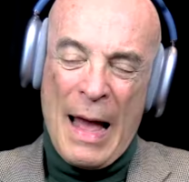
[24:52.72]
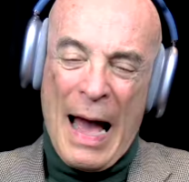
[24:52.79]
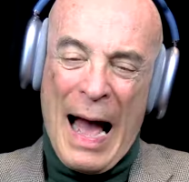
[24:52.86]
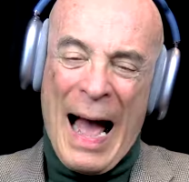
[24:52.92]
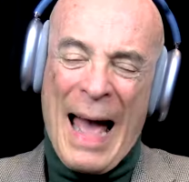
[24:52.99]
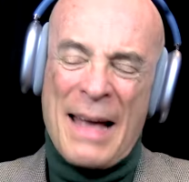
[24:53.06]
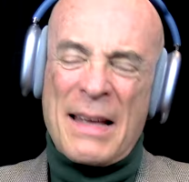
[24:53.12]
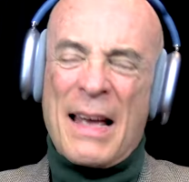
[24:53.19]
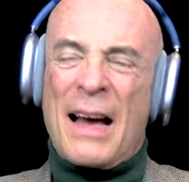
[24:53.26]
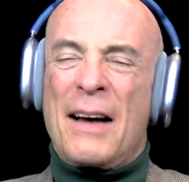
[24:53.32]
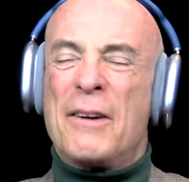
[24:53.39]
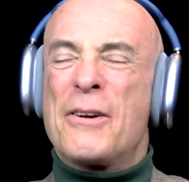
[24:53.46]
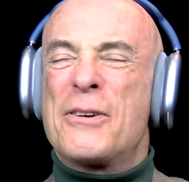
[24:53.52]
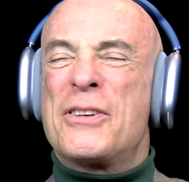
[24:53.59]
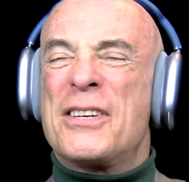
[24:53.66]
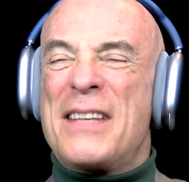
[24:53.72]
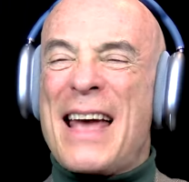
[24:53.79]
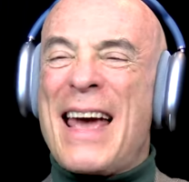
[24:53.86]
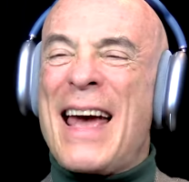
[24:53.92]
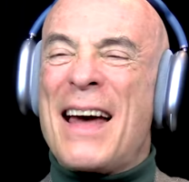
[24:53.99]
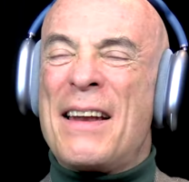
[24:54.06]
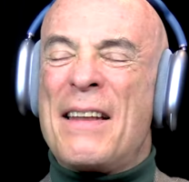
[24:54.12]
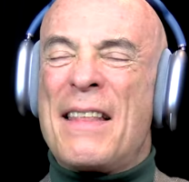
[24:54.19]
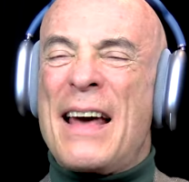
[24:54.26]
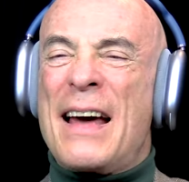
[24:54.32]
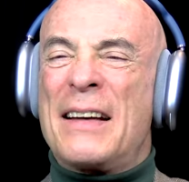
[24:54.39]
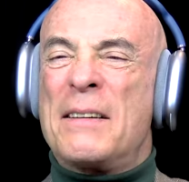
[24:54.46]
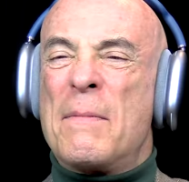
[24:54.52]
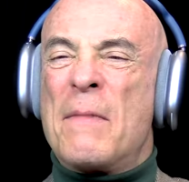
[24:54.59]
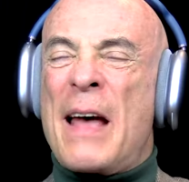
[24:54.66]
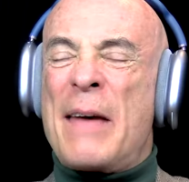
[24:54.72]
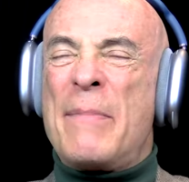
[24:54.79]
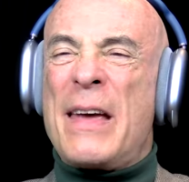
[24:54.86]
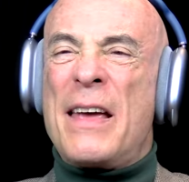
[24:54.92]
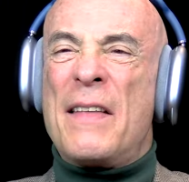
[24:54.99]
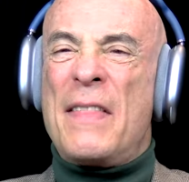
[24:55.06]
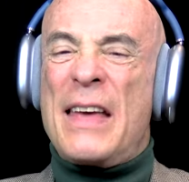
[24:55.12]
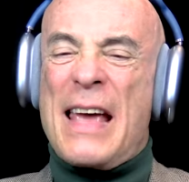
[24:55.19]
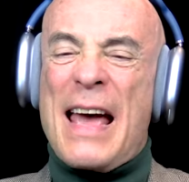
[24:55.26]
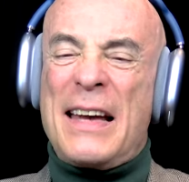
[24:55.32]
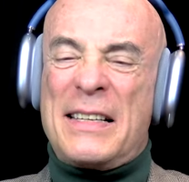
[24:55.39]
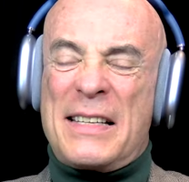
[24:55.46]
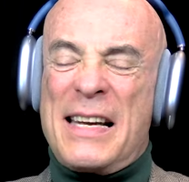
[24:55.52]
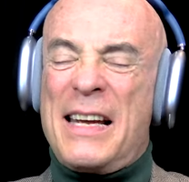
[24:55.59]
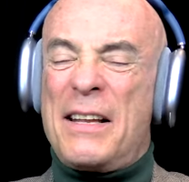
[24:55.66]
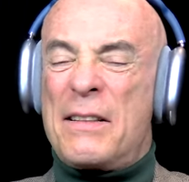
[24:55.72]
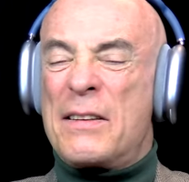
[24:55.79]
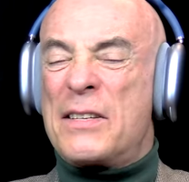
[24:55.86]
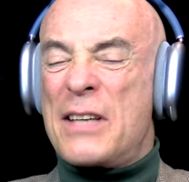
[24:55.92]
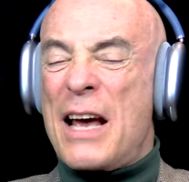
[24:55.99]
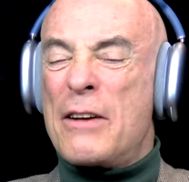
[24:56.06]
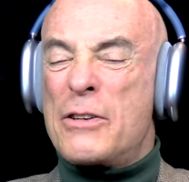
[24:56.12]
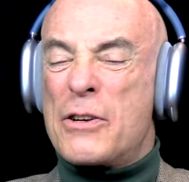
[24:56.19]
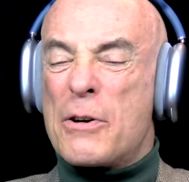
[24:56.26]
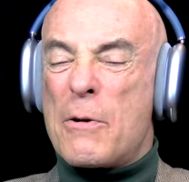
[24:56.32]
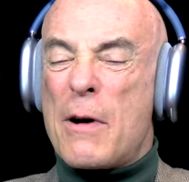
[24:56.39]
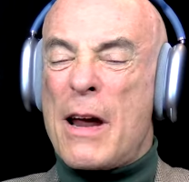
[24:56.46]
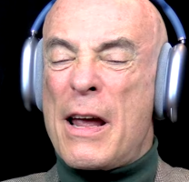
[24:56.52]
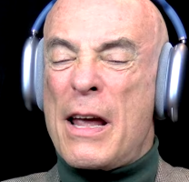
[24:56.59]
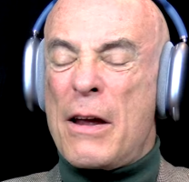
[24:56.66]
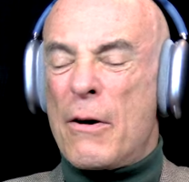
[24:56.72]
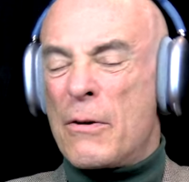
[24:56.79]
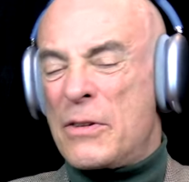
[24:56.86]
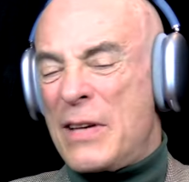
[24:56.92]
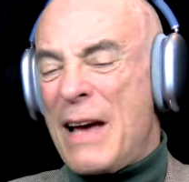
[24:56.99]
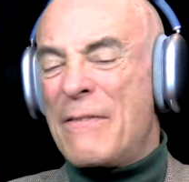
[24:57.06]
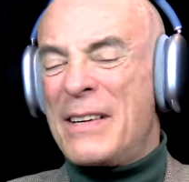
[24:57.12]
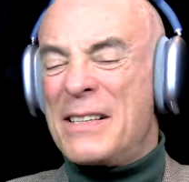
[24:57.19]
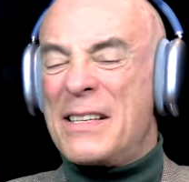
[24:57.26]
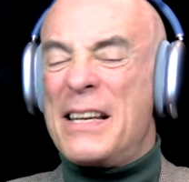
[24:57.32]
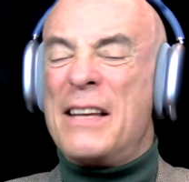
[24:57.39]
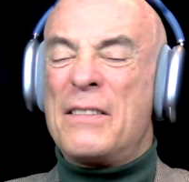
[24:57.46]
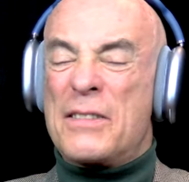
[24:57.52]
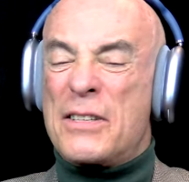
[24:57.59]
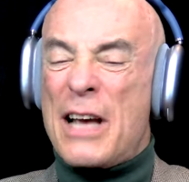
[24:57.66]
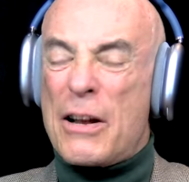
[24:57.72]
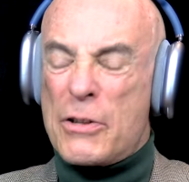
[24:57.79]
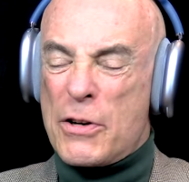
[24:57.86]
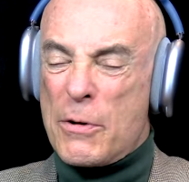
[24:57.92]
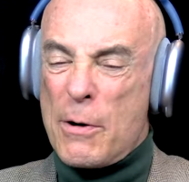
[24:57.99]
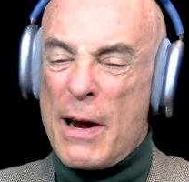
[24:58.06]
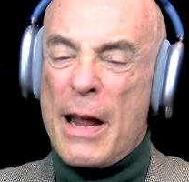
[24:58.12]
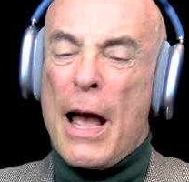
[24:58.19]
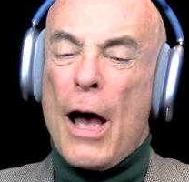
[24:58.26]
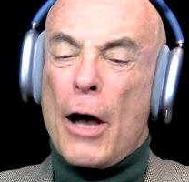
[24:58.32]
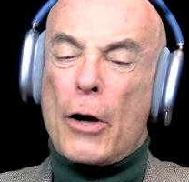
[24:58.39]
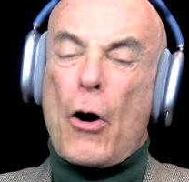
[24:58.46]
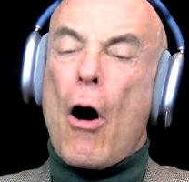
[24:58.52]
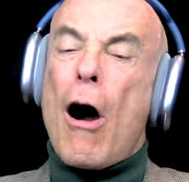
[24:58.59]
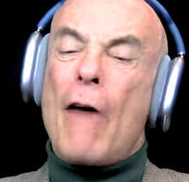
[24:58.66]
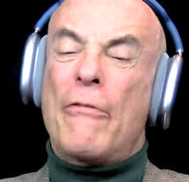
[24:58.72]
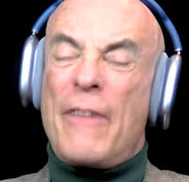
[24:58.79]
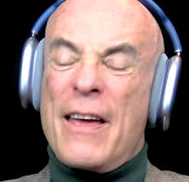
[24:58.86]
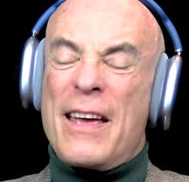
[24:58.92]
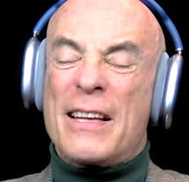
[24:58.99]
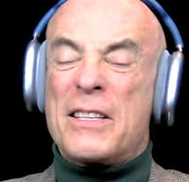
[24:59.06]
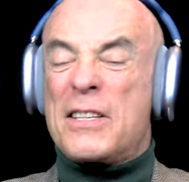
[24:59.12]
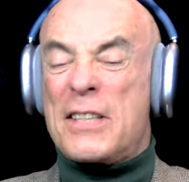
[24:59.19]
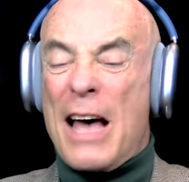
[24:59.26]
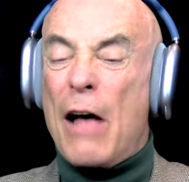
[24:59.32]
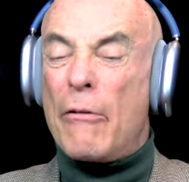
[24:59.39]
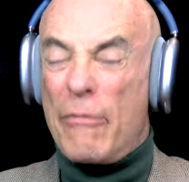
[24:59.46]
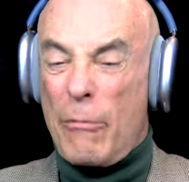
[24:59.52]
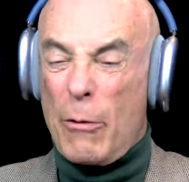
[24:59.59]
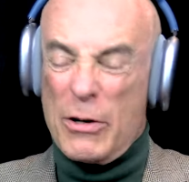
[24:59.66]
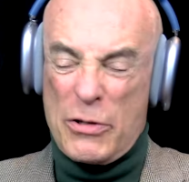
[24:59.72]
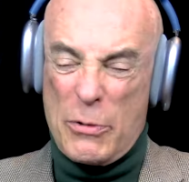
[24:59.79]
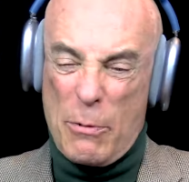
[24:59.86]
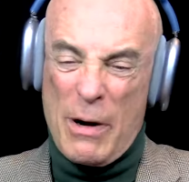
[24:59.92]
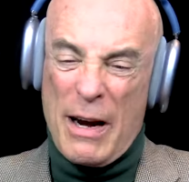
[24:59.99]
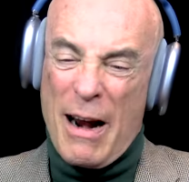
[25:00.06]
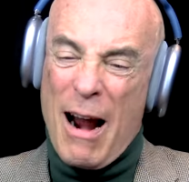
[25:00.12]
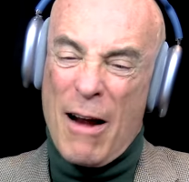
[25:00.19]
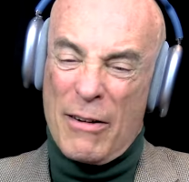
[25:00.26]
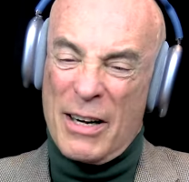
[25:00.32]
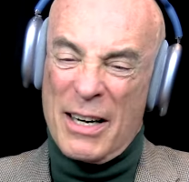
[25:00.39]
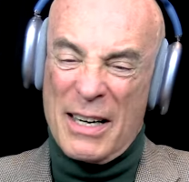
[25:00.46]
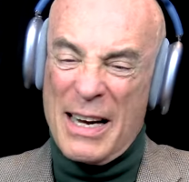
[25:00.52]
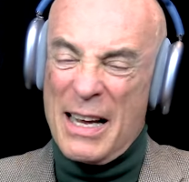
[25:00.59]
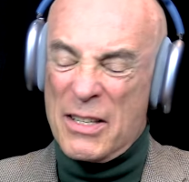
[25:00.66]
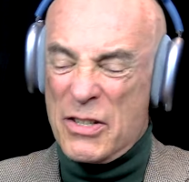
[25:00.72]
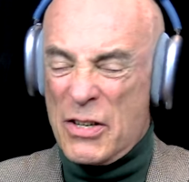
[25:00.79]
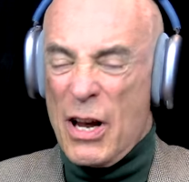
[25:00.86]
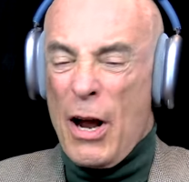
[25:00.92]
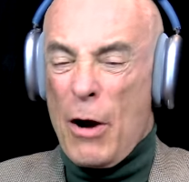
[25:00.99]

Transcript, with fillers: I understand that maybe in the 18th century or 17th century, coffee itself was regarded as